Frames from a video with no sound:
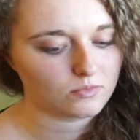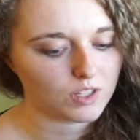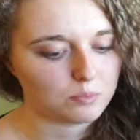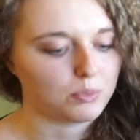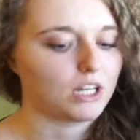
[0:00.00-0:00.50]

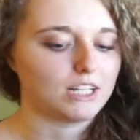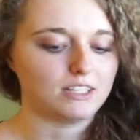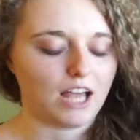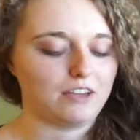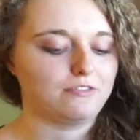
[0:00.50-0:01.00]
But
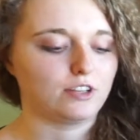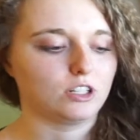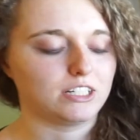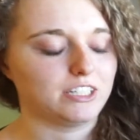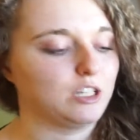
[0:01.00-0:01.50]
it, I feel
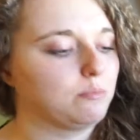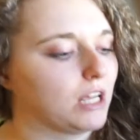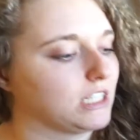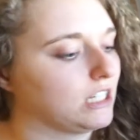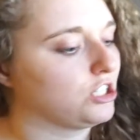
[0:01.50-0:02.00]
a deep
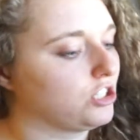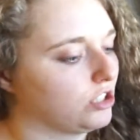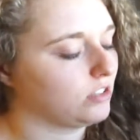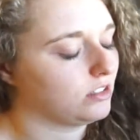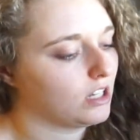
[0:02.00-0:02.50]

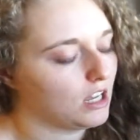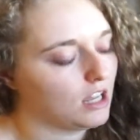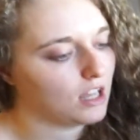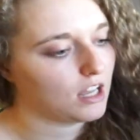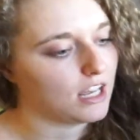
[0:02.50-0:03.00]
message
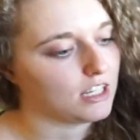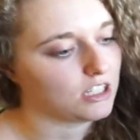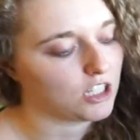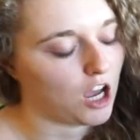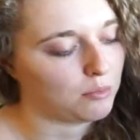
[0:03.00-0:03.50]

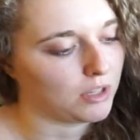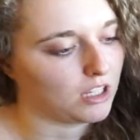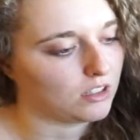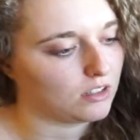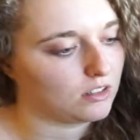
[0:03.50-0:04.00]
is
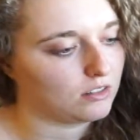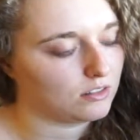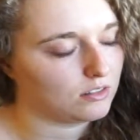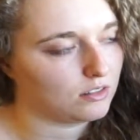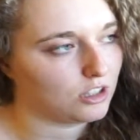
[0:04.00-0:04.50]
coming
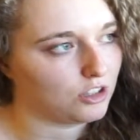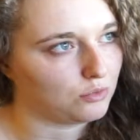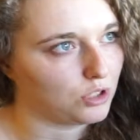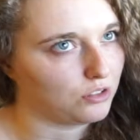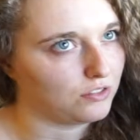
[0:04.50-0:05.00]

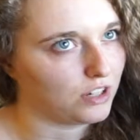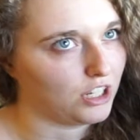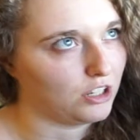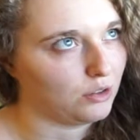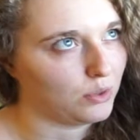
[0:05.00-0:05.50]
through for
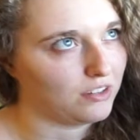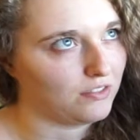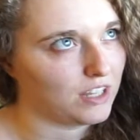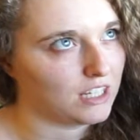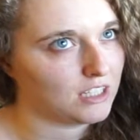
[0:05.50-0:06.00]
you
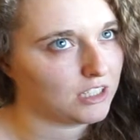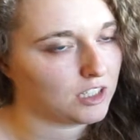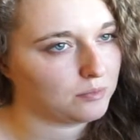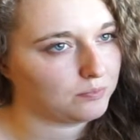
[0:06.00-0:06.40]
with this.